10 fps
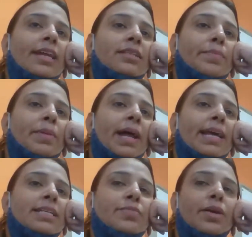the
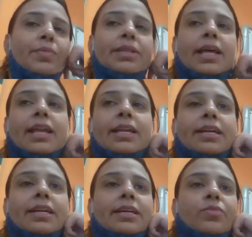price, maybe there
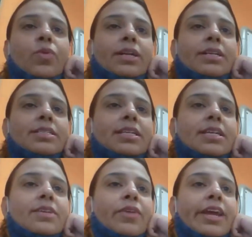written what is
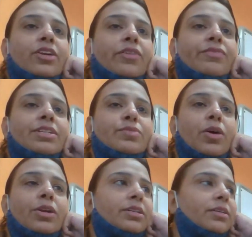the weight of this
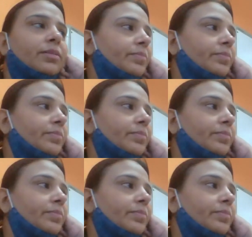bottle.